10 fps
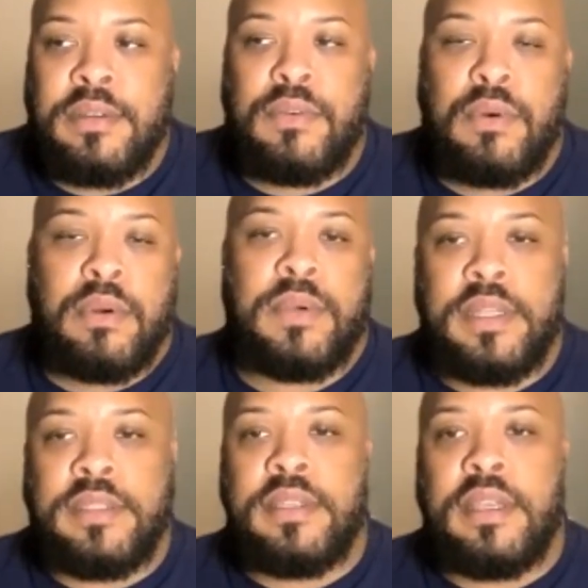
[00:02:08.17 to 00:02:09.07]
for what
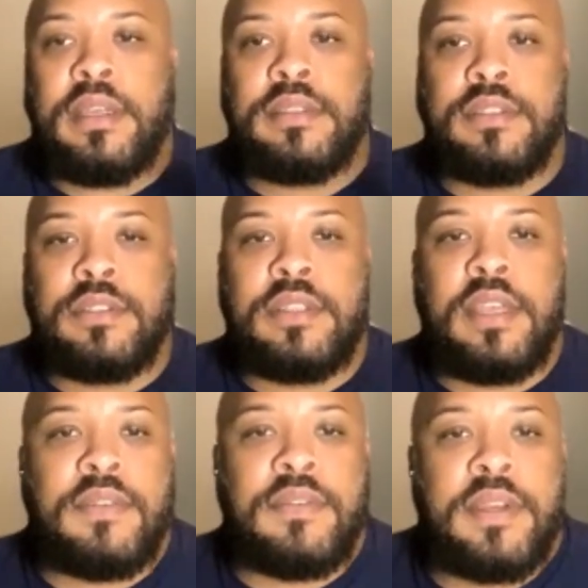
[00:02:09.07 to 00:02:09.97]
they say is a
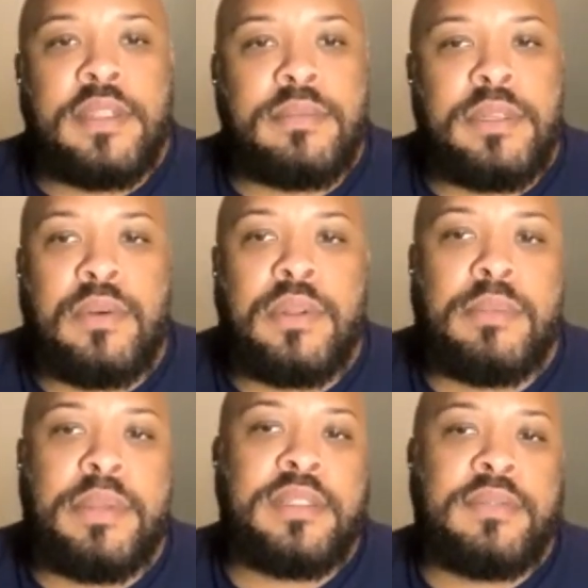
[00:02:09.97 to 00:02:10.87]
safe investment or the
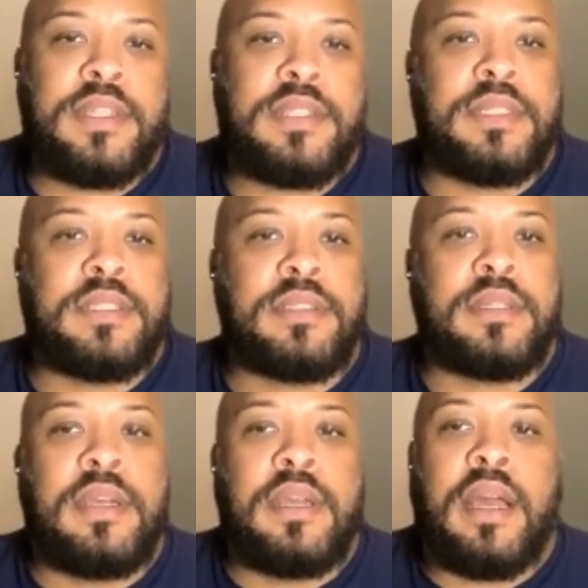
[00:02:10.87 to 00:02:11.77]
best investment is
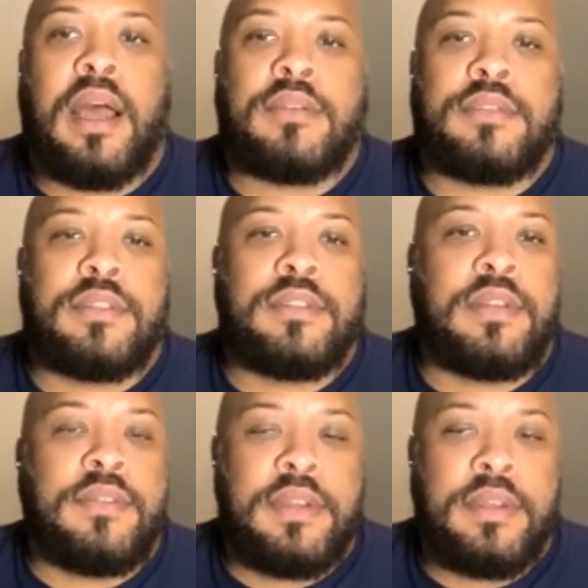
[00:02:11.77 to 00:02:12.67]
a house that you
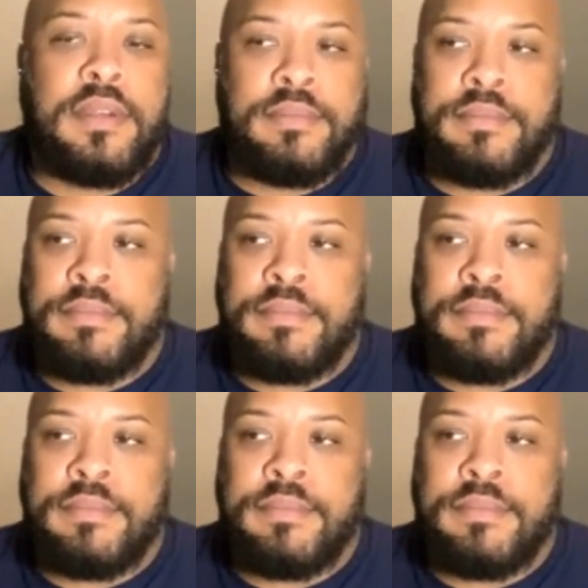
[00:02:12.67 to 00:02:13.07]
live in.